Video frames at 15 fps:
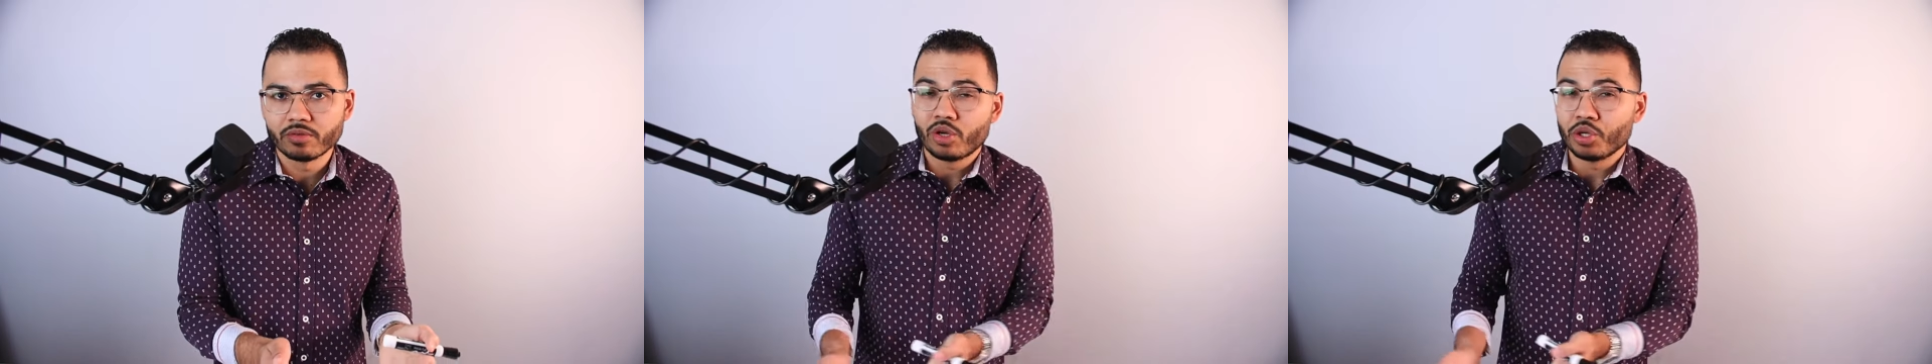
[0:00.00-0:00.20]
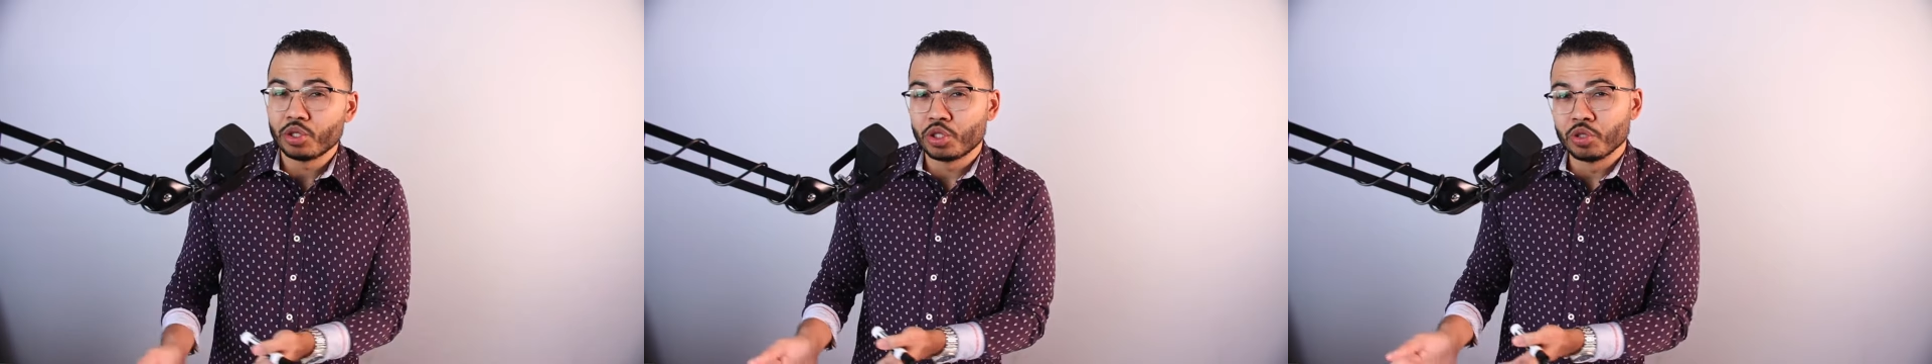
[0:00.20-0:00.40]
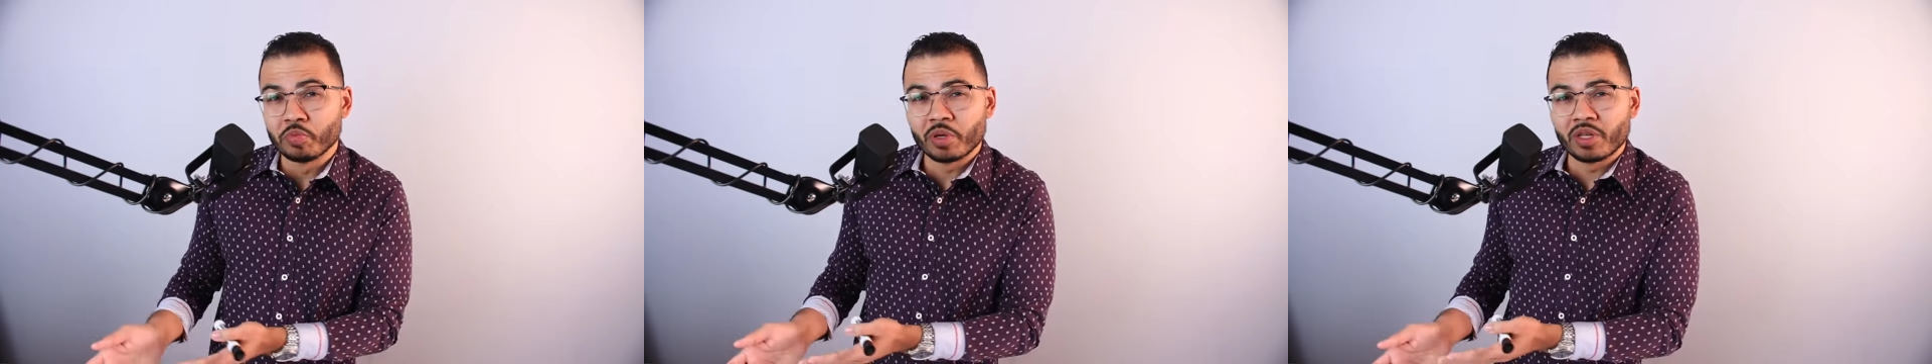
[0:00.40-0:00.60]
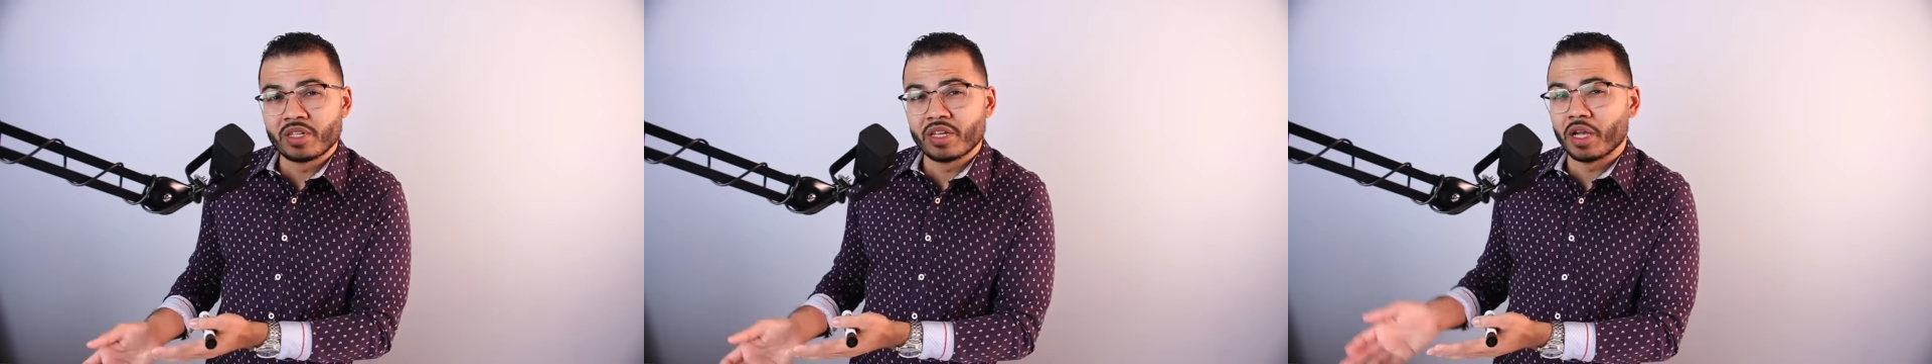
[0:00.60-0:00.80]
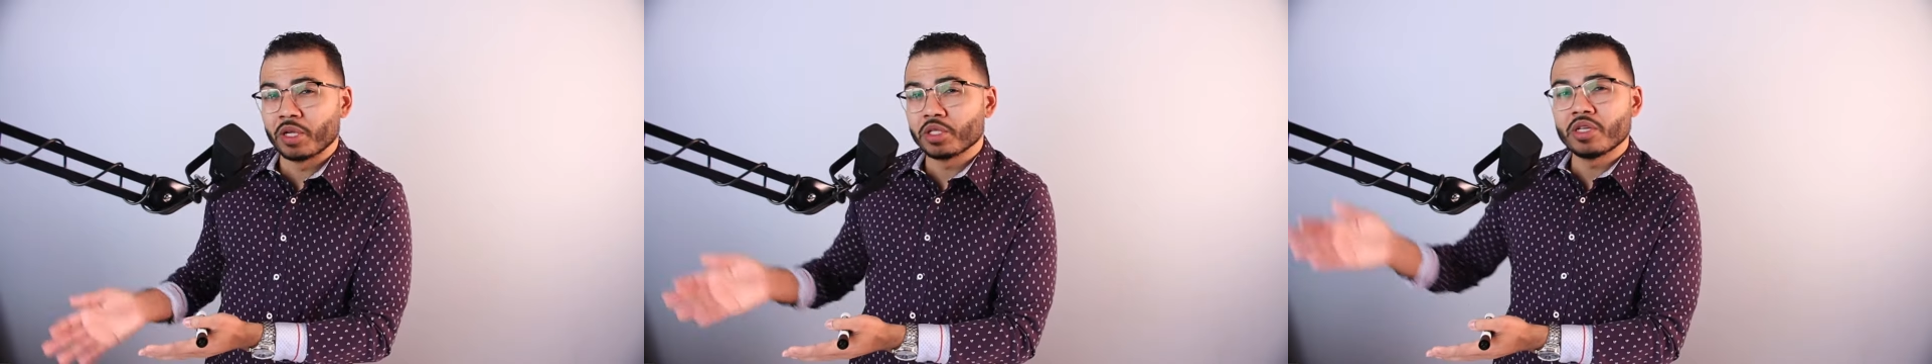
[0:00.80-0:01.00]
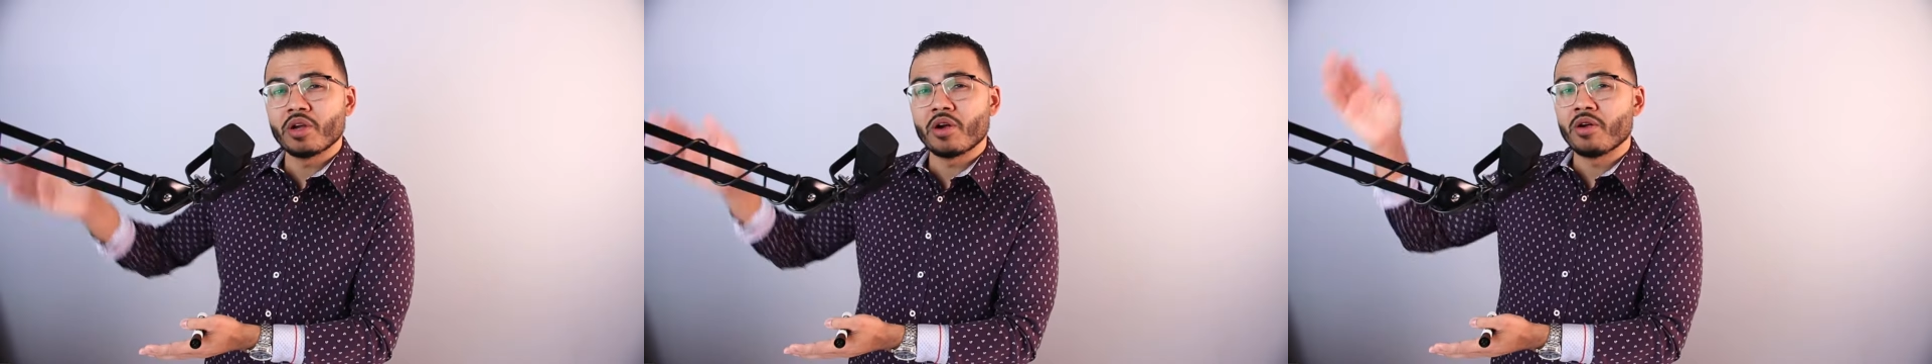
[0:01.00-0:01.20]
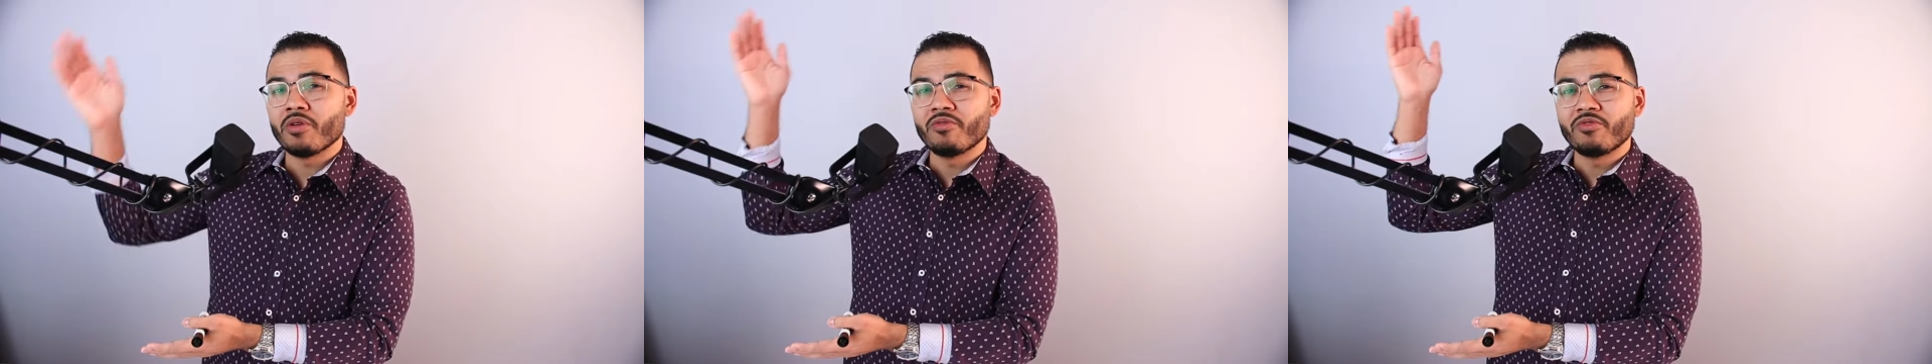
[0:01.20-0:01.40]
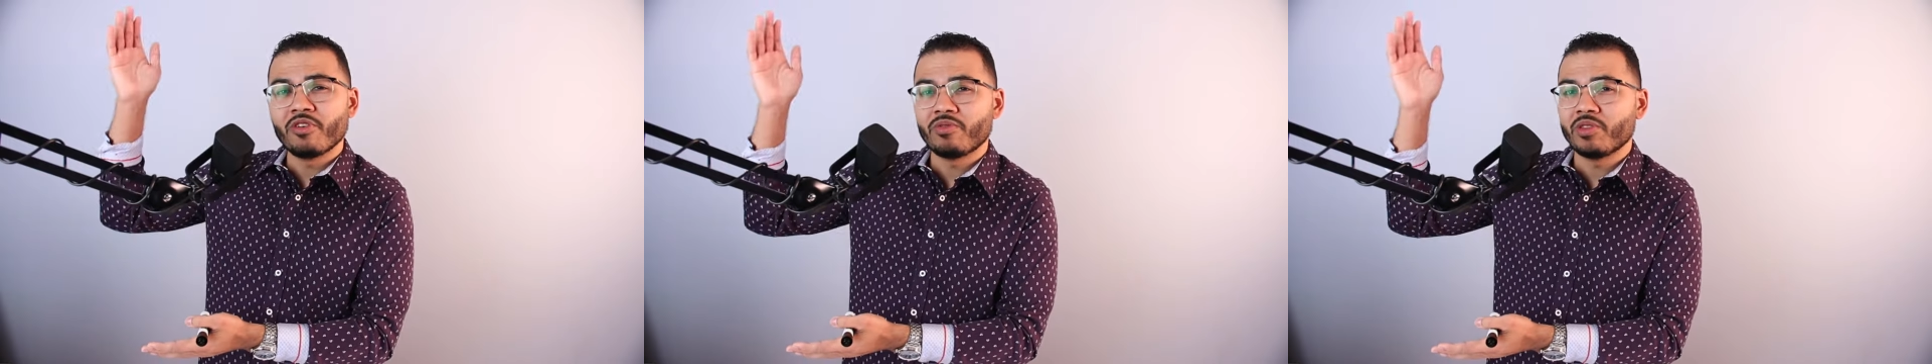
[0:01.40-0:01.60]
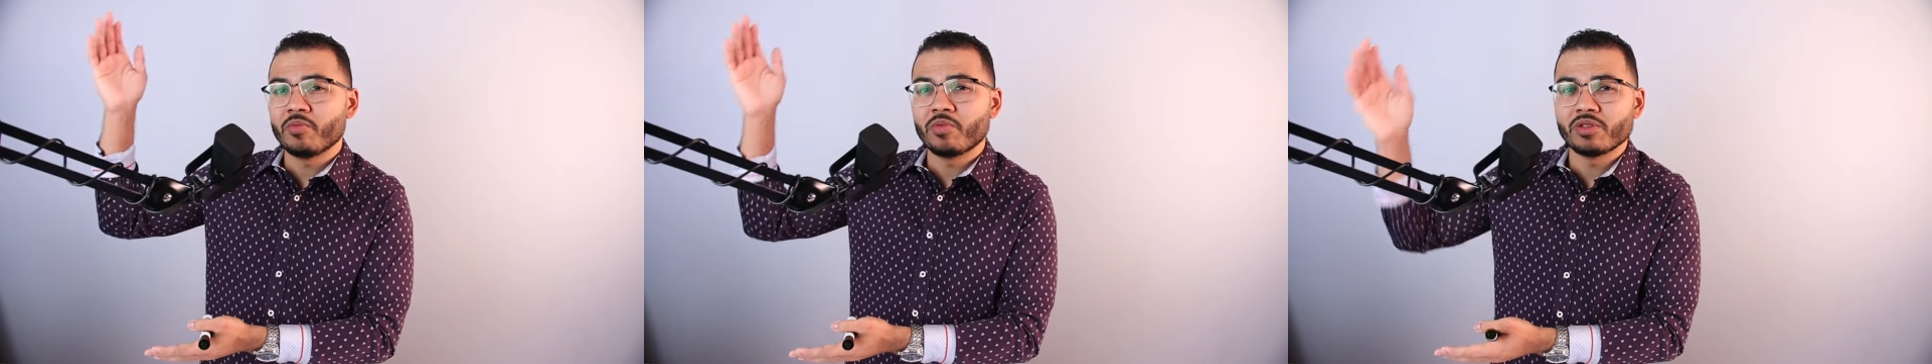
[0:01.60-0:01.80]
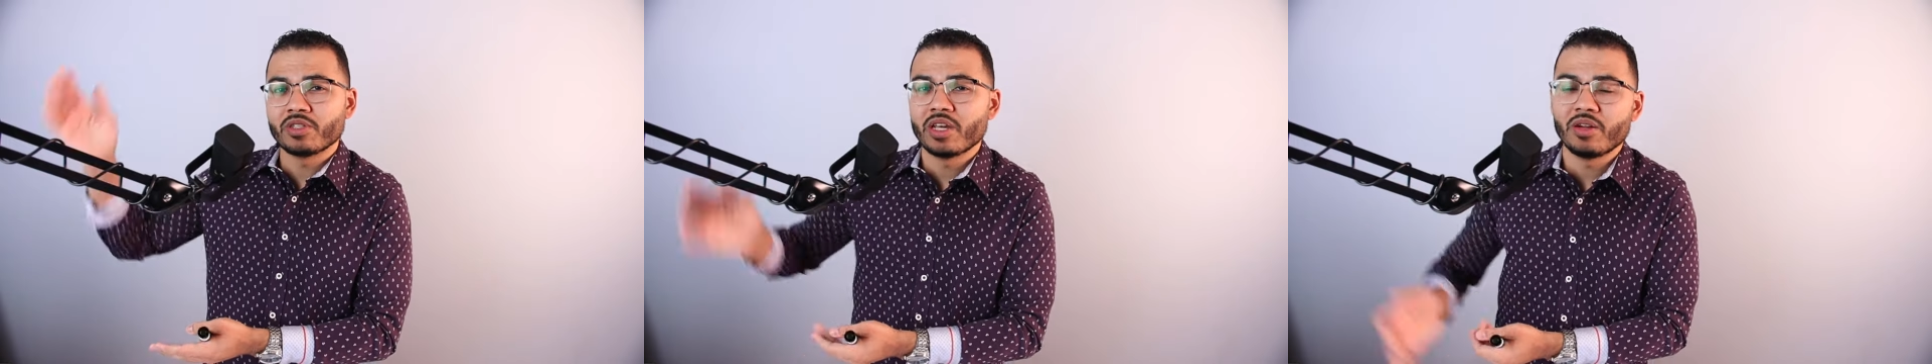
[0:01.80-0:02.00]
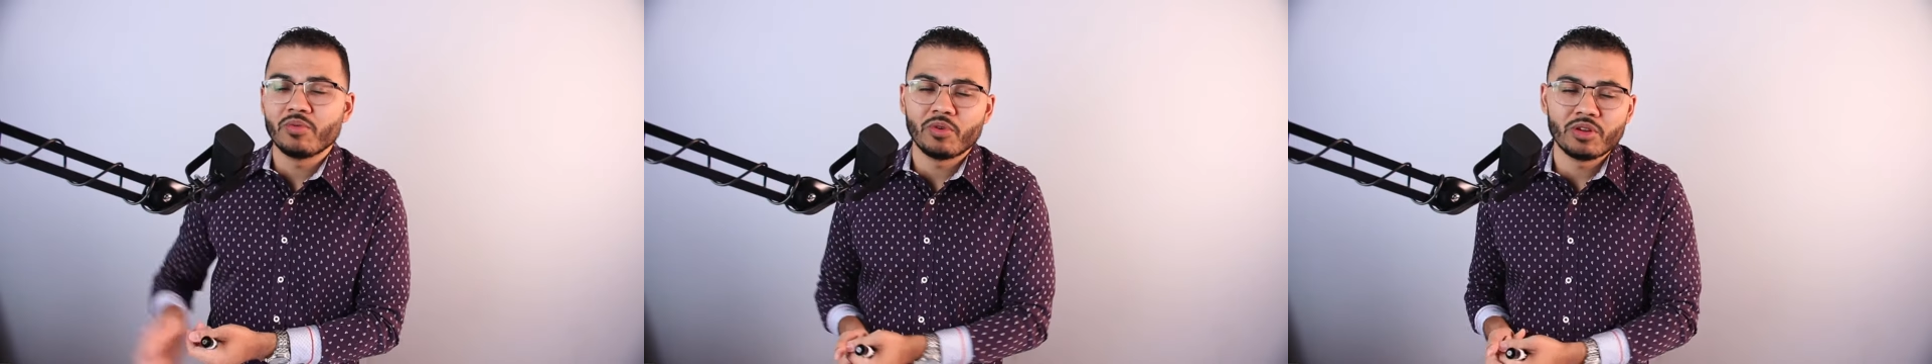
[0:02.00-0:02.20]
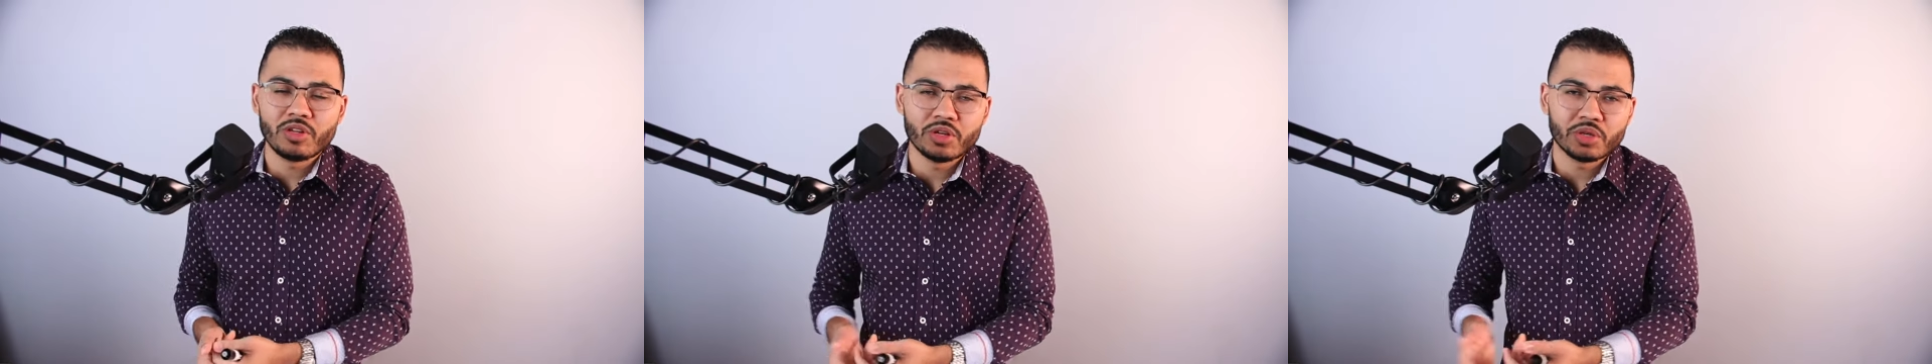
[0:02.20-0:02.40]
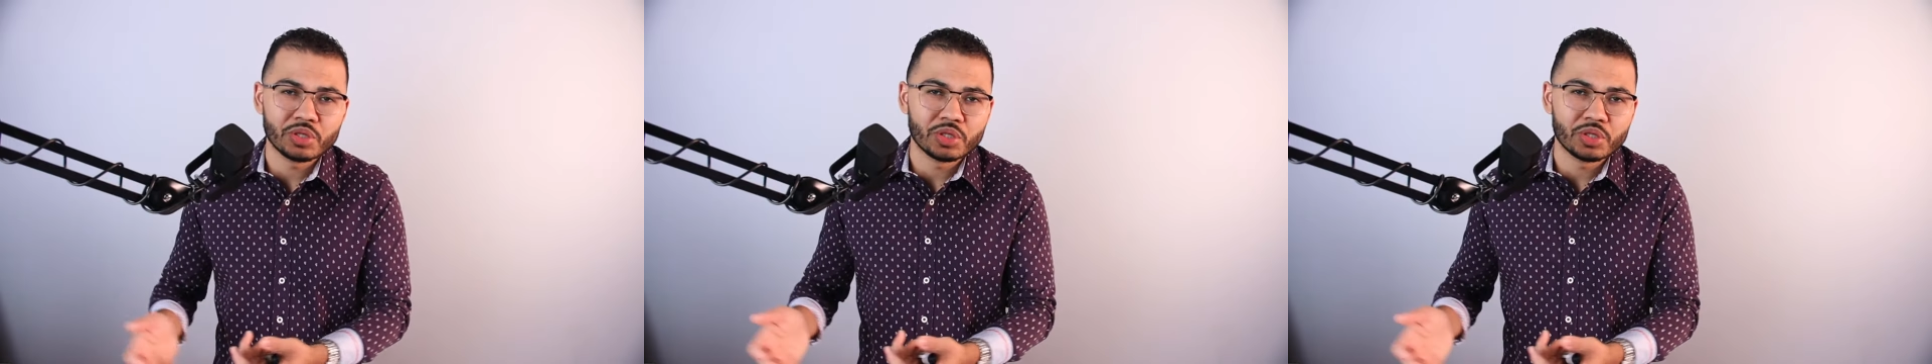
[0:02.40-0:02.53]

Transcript: Could you potentially earn 50% in one year?